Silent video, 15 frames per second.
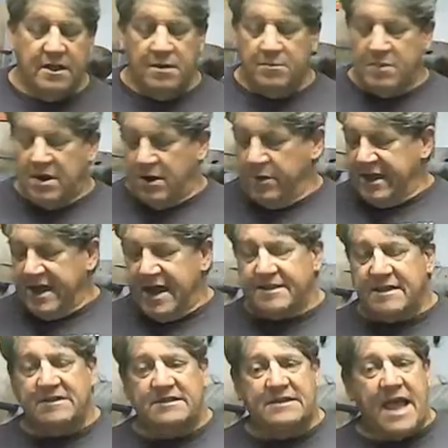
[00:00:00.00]
But we got
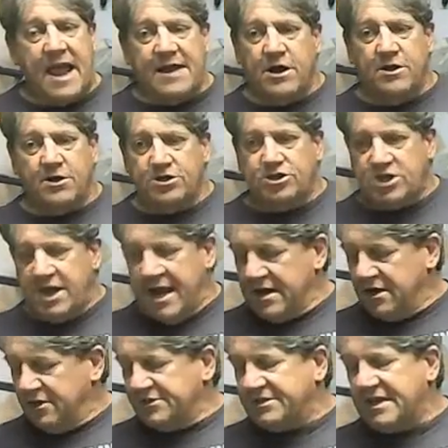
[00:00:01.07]
these 900
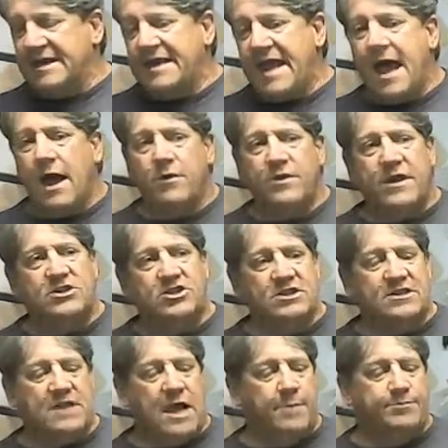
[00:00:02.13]
channels, and now they
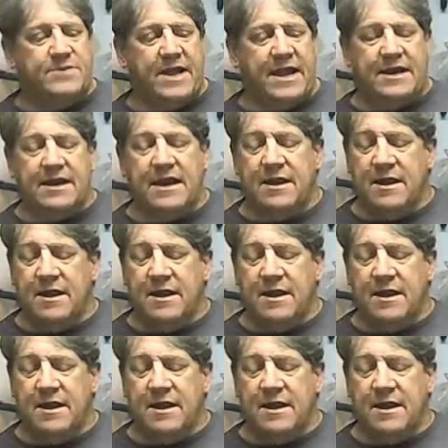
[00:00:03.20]
just updated